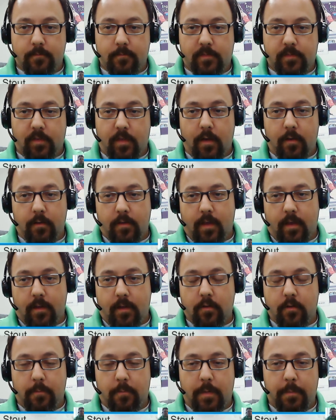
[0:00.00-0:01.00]
So that
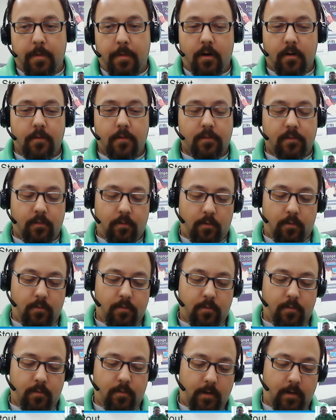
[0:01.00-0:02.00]
could be part of the
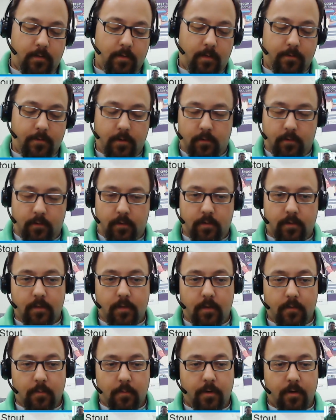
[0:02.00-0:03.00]
solution, but I definitely think
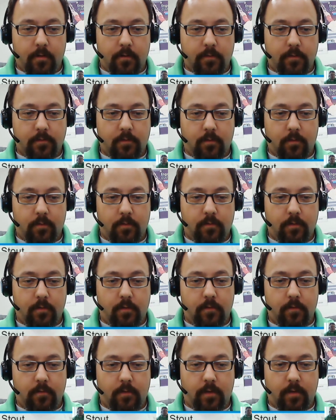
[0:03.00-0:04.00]
the other part of the
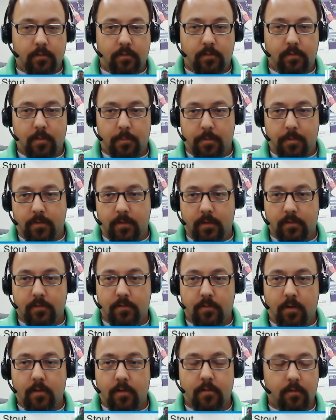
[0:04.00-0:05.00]
solution is to put the
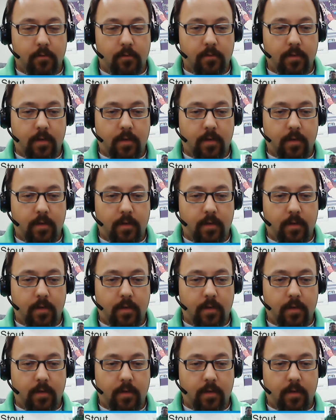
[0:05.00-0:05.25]
instructional